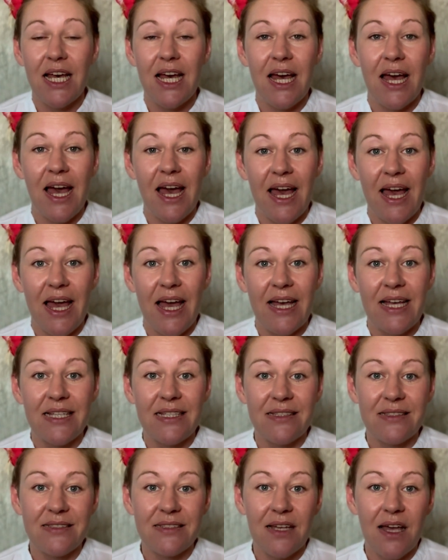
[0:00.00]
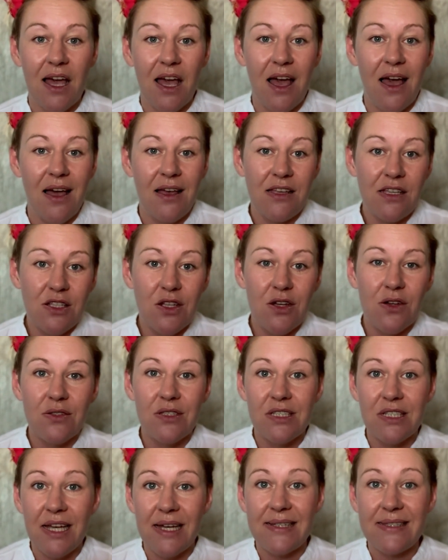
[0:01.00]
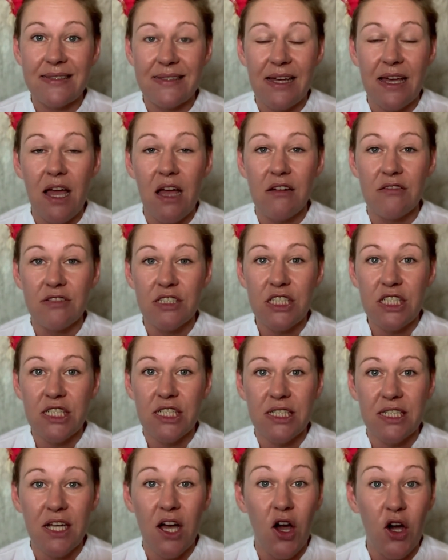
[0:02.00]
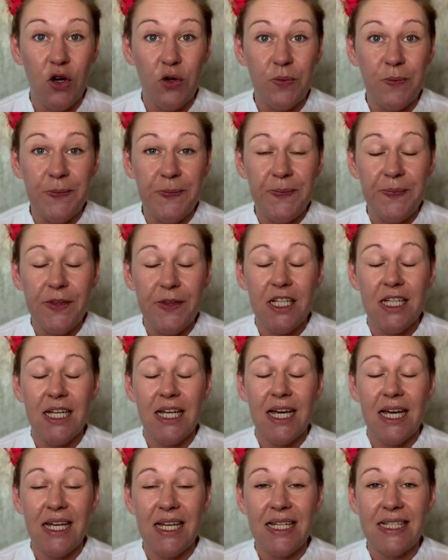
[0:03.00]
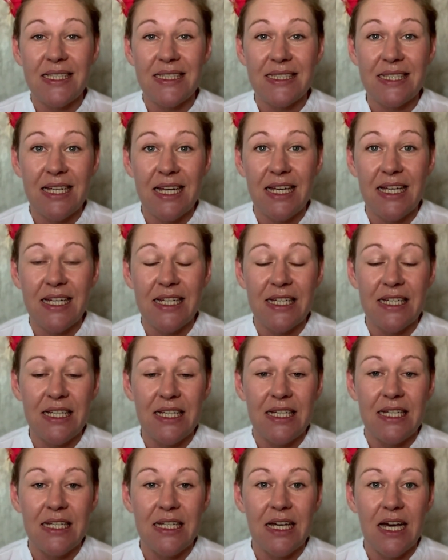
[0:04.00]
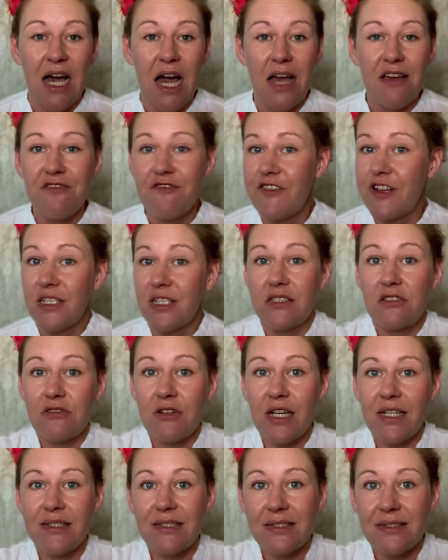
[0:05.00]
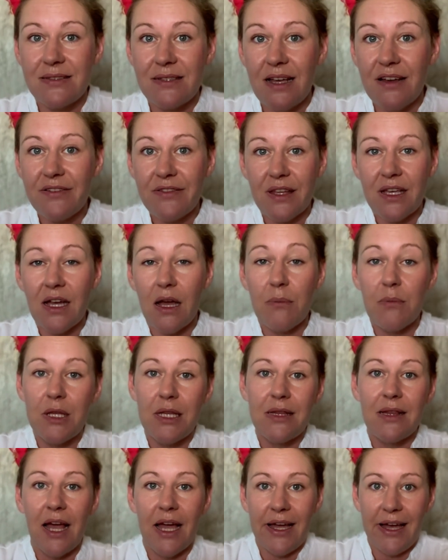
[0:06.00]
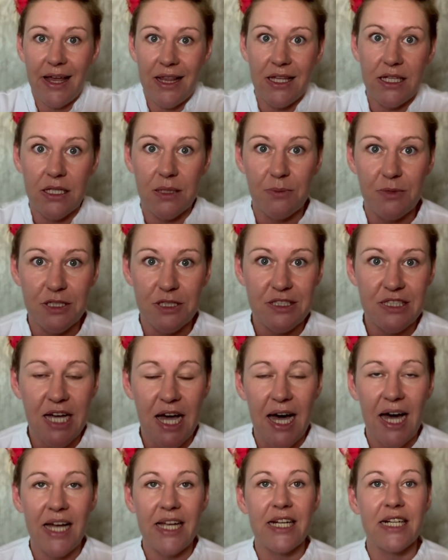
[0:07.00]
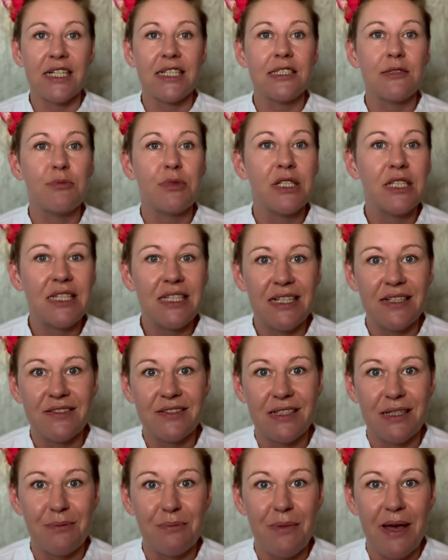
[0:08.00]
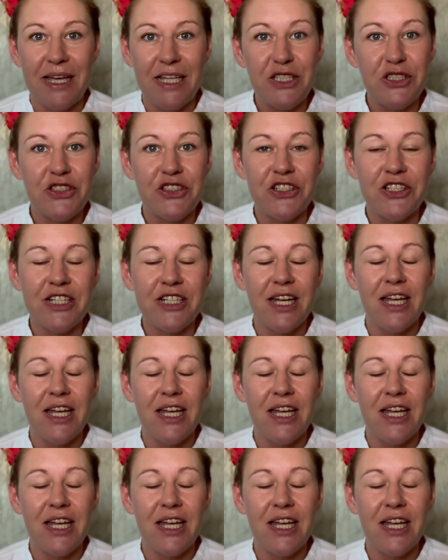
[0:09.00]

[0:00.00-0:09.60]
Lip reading: And, the next day I returned home and I felt great. Nothing, like a little bit tired, but nothing major.